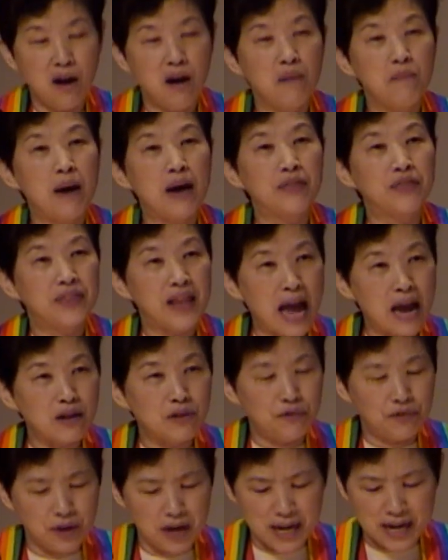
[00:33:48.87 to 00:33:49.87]
But
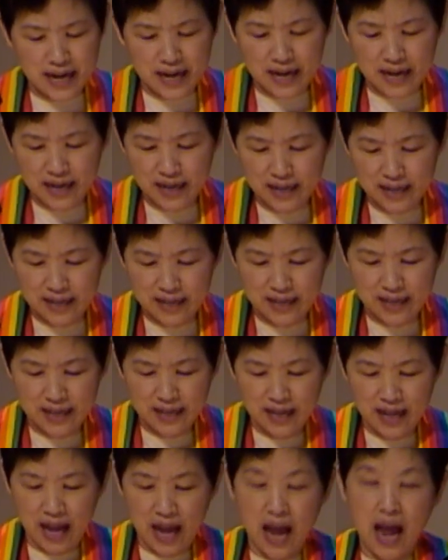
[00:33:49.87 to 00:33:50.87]
thankfully,
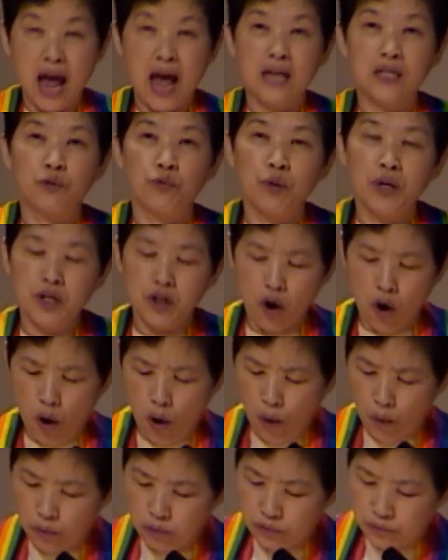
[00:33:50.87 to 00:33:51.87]
as we
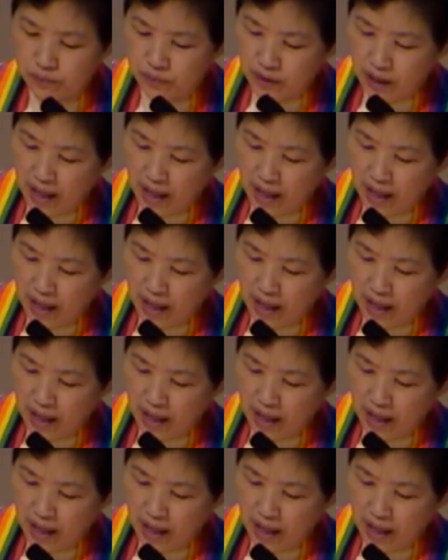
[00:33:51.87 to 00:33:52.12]
know,